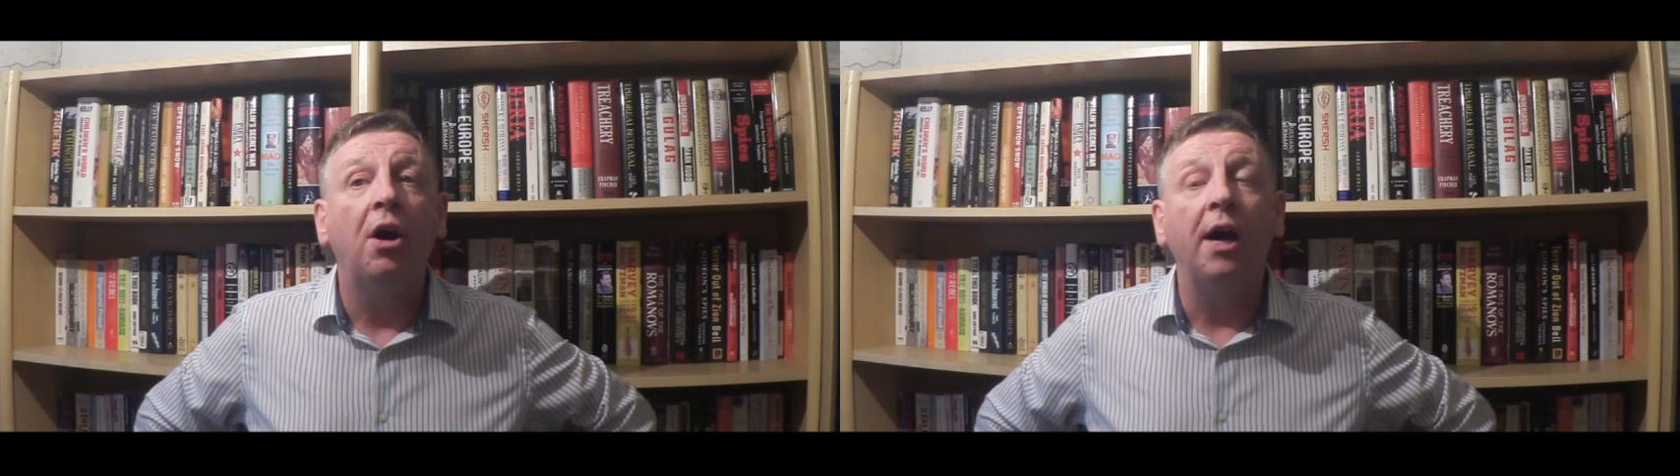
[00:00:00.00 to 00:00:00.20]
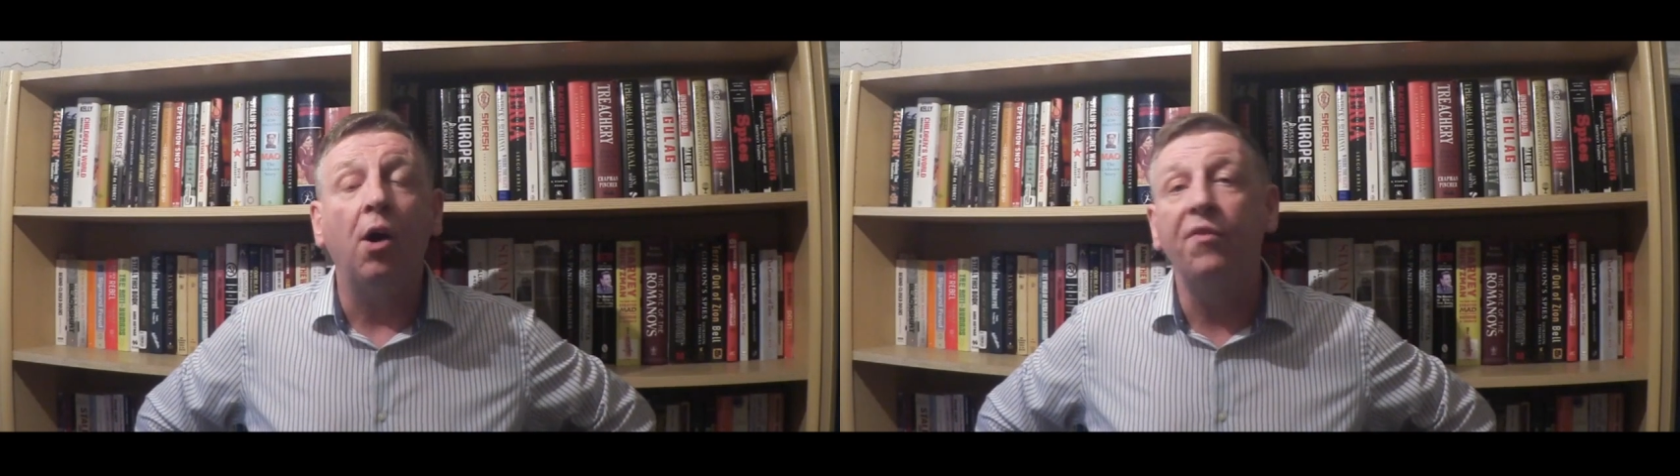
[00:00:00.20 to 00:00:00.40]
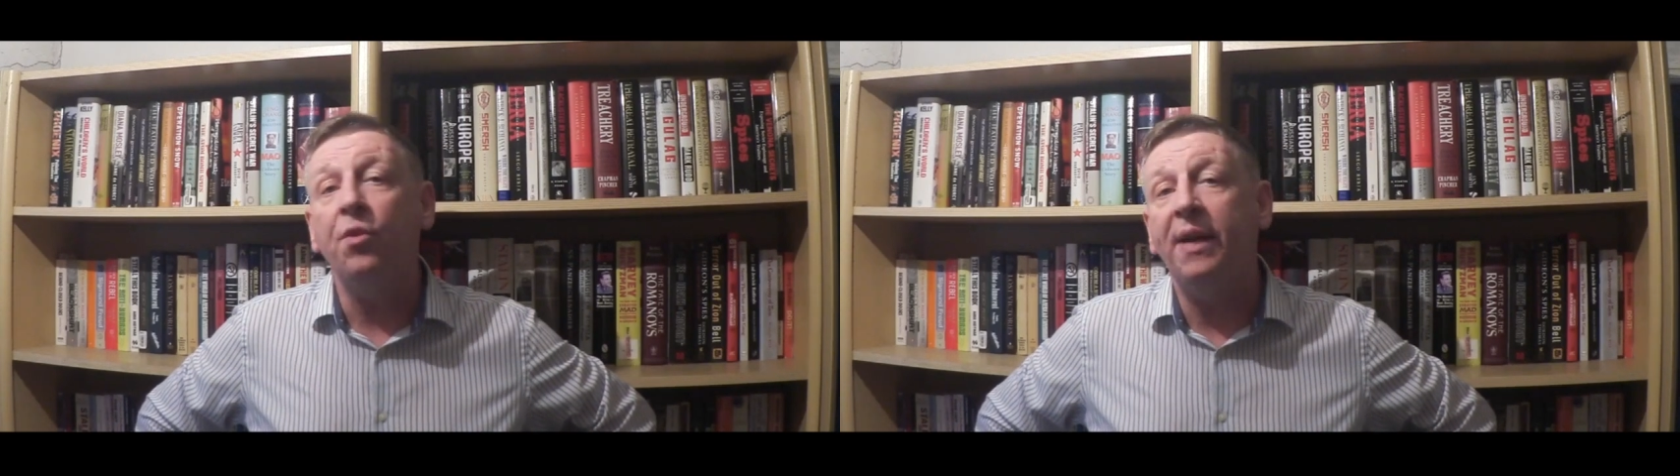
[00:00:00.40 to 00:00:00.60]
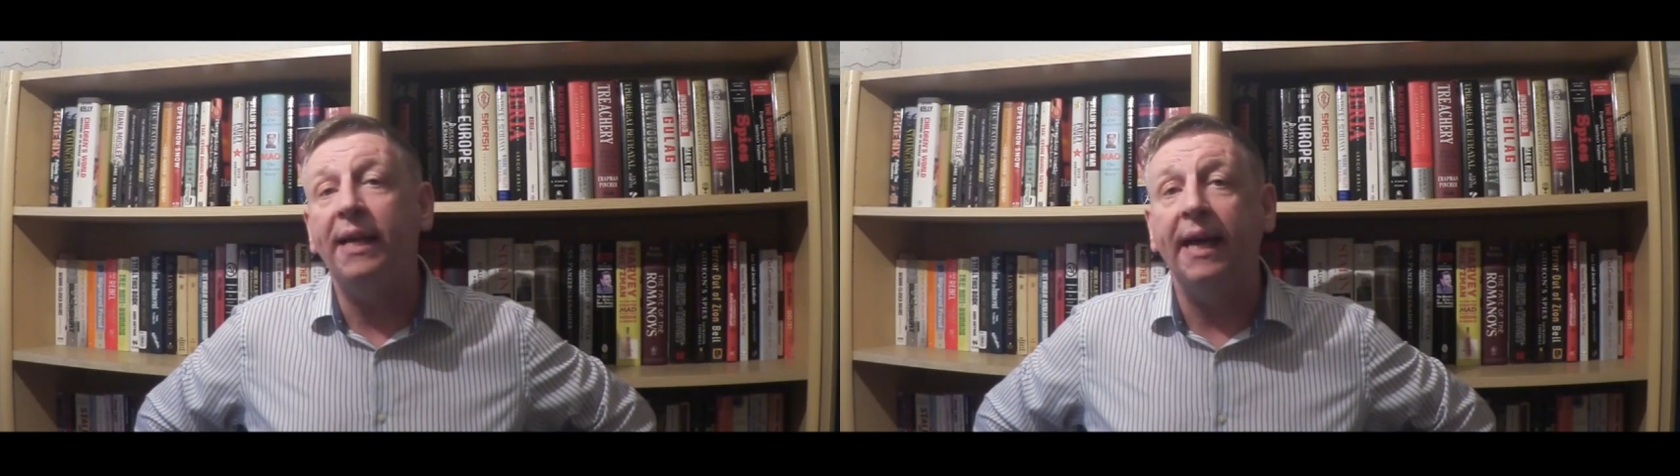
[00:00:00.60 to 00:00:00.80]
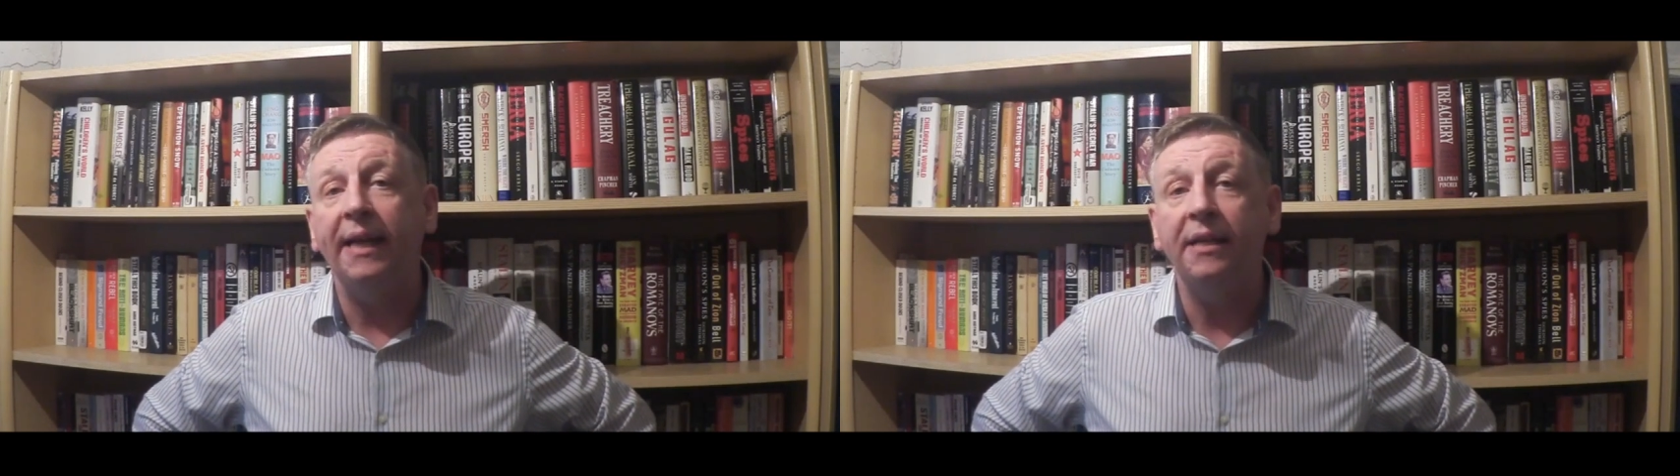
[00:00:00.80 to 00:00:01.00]
uh, over the
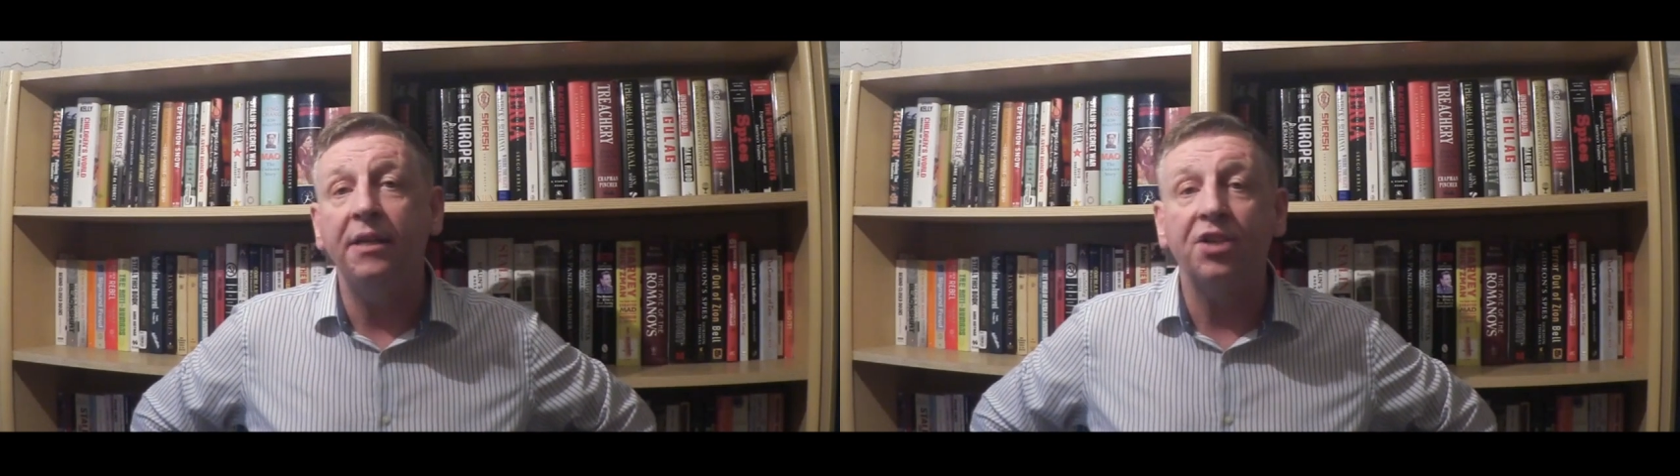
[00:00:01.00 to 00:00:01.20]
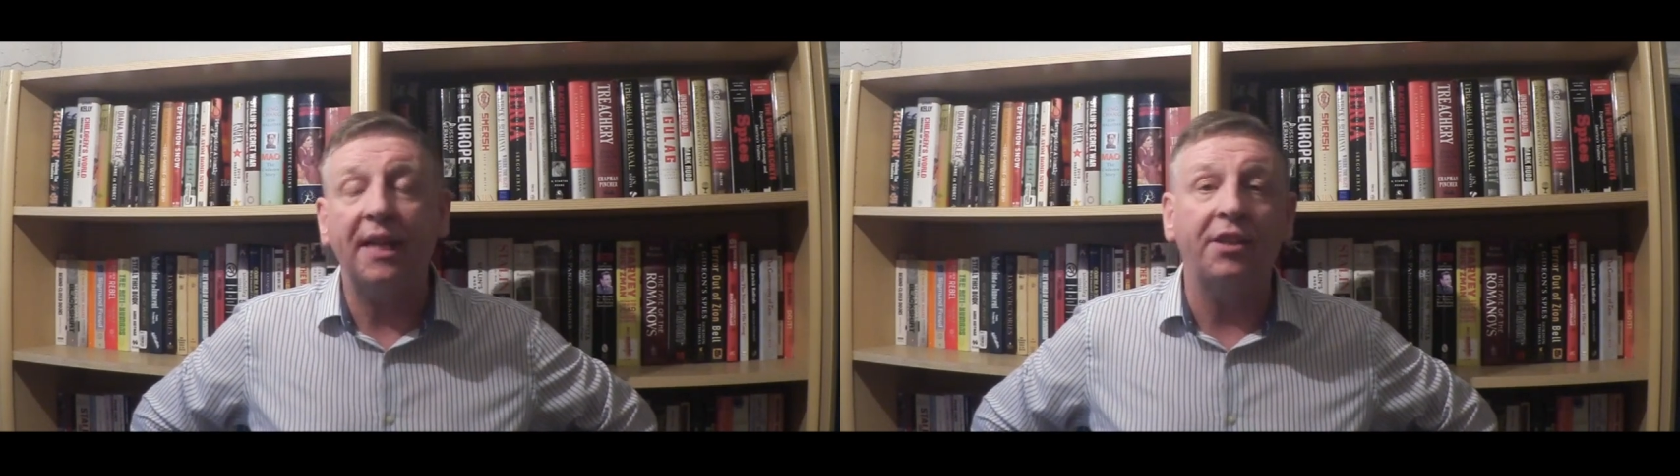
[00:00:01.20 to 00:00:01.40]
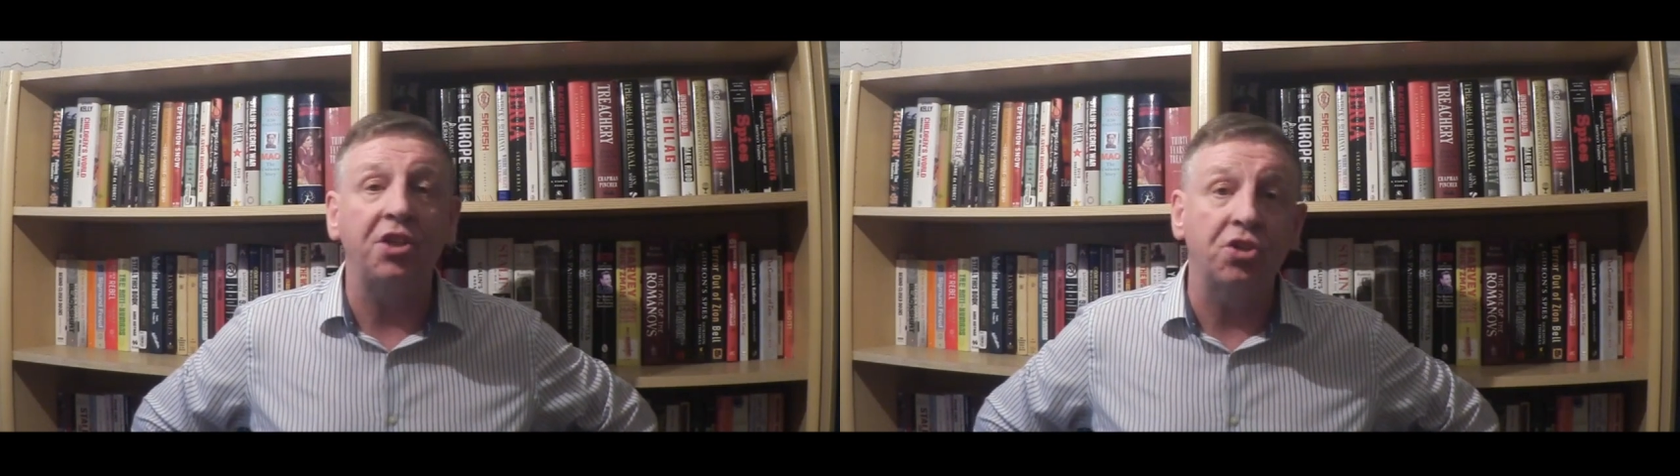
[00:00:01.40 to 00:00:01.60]
weekend, Saturday,